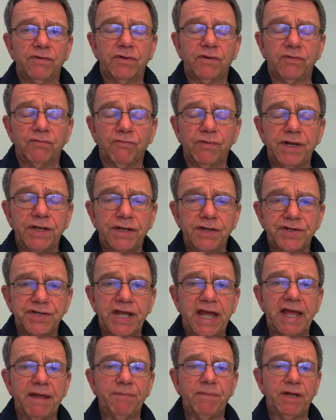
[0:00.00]
your written
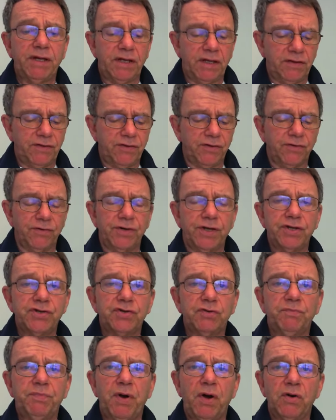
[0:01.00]
assignment, either your
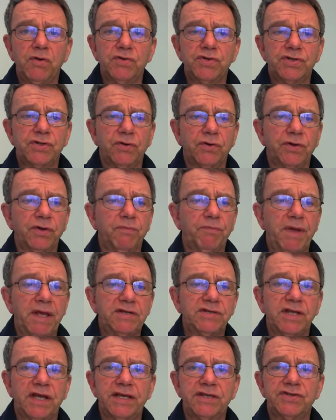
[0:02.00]
initial post or your
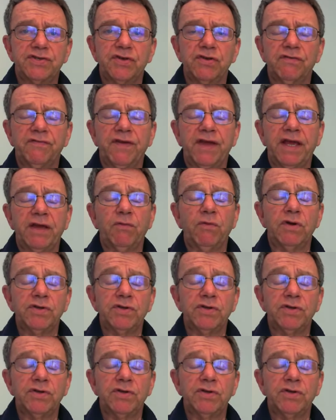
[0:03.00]
baseline survey,